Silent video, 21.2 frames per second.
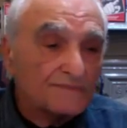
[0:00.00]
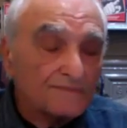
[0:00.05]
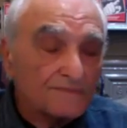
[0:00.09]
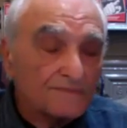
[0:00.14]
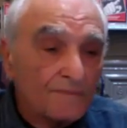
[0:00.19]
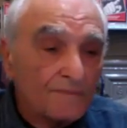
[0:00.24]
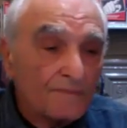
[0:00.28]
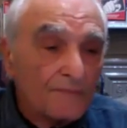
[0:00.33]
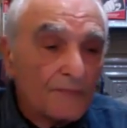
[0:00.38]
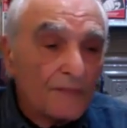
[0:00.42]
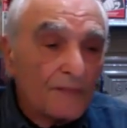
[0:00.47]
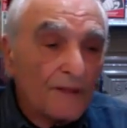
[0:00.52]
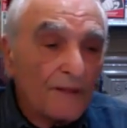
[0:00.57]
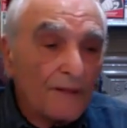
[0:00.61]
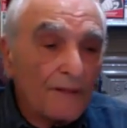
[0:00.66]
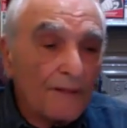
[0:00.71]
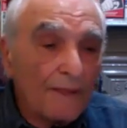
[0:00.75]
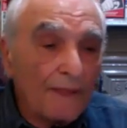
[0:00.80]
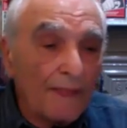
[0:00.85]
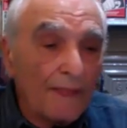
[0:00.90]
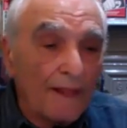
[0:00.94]

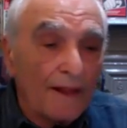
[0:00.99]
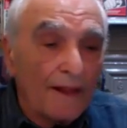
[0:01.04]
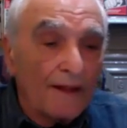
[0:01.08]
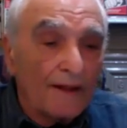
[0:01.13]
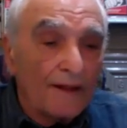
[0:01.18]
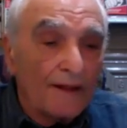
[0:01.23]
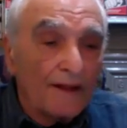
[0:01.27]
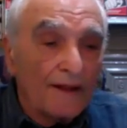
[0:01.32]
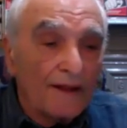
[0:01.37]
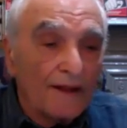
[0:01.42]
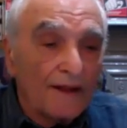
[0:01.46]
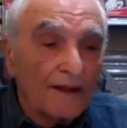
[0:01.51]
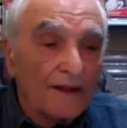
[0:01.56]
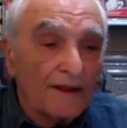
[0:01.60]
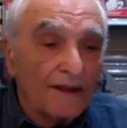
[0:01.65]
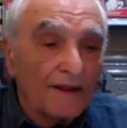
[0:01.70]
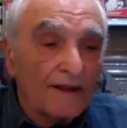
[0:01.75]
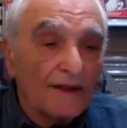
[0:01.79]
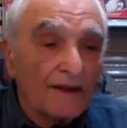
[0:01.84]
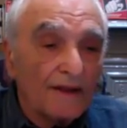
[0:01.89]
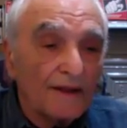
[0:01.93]

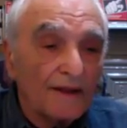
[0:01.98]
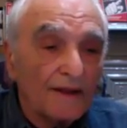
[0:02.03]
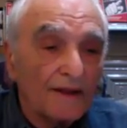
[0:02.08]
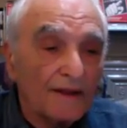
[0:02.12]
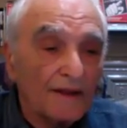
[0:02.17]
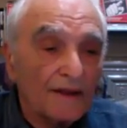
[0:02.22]
[no speech]